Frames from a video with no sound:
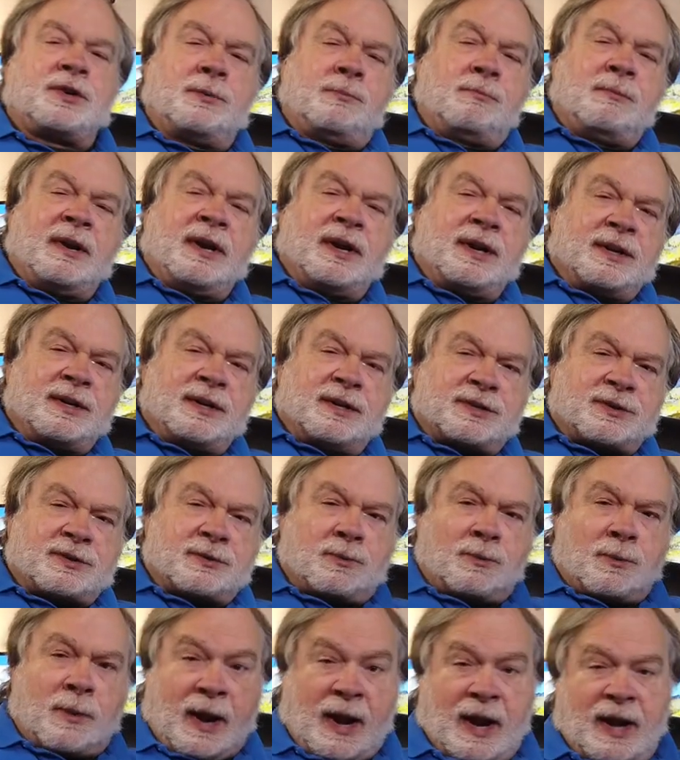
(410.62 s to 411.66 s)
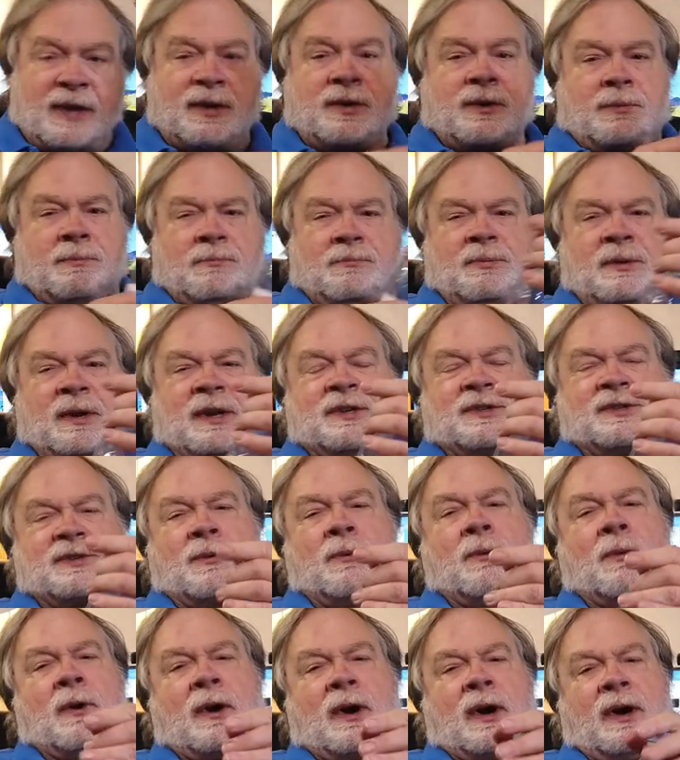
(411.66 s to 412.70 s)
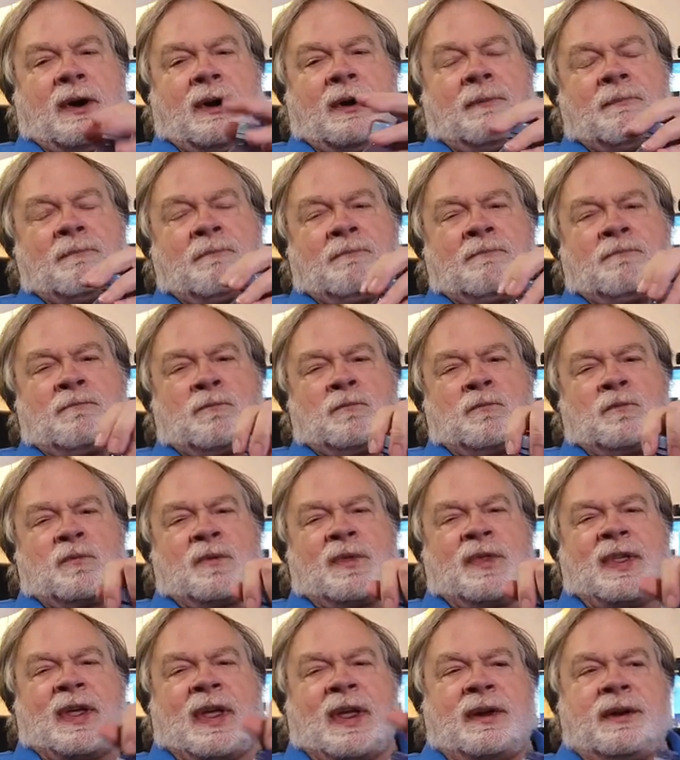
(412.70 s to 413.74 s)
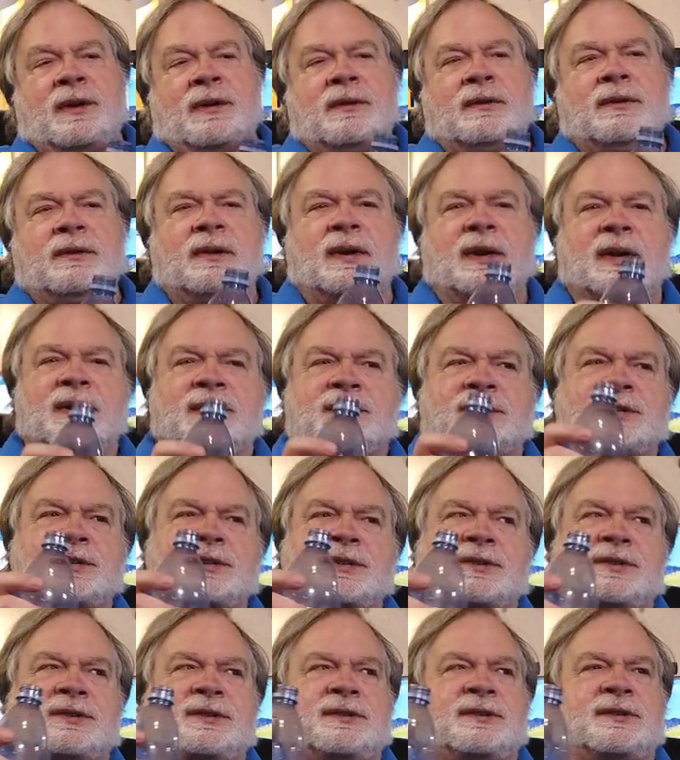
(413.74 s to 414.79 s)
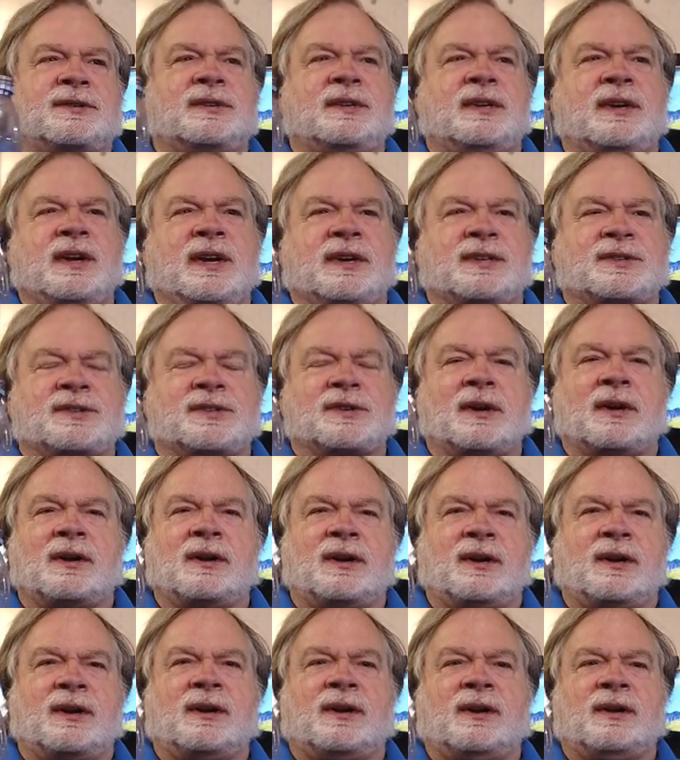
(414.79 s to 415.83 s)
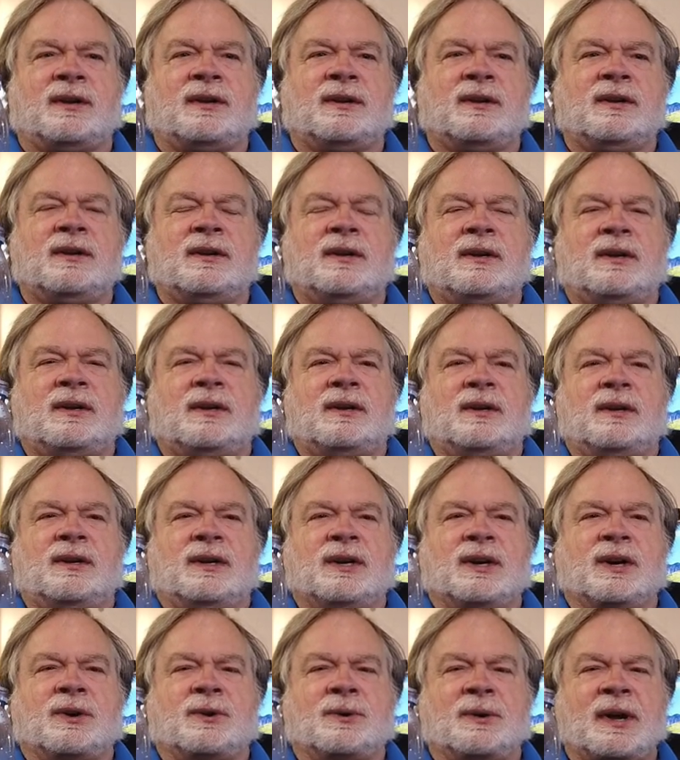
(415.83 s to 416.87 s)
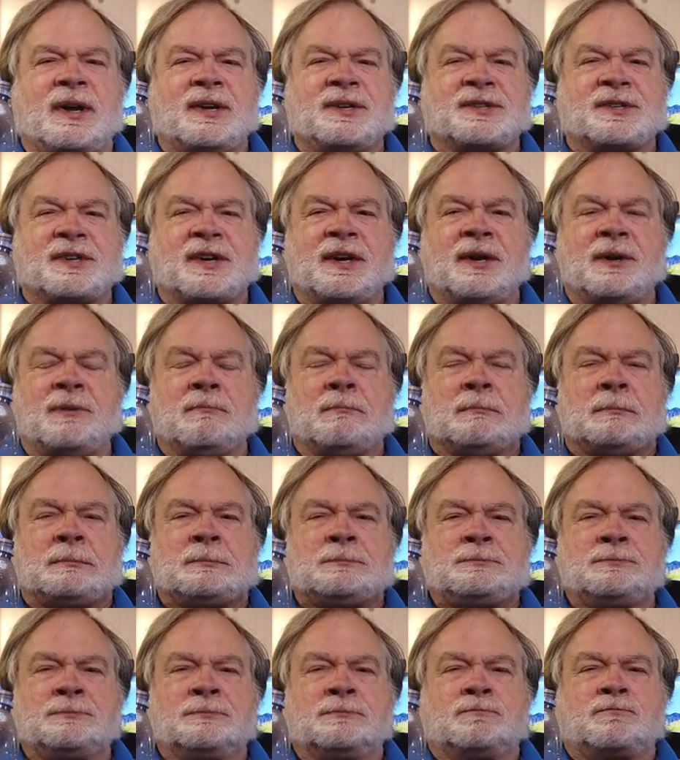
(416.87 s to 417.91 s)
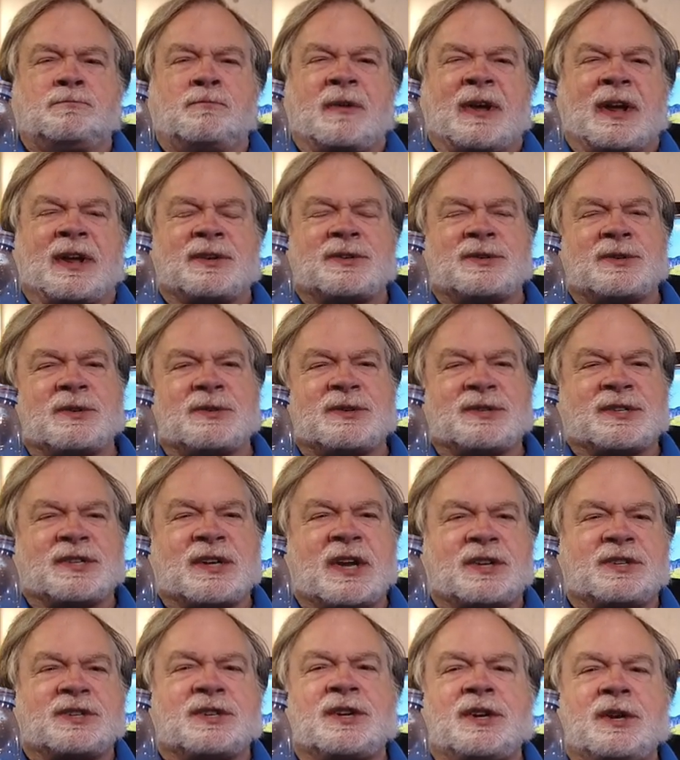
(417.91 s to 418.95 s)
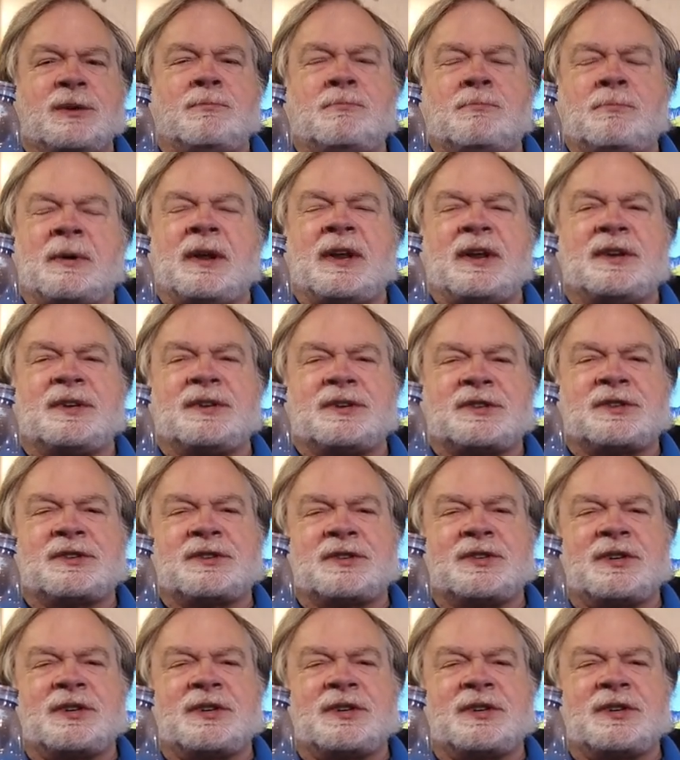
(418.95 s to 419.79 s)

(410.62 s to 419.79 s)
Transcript: you mean is a random piece of wire, then it gets a little crazy because there's such an impedance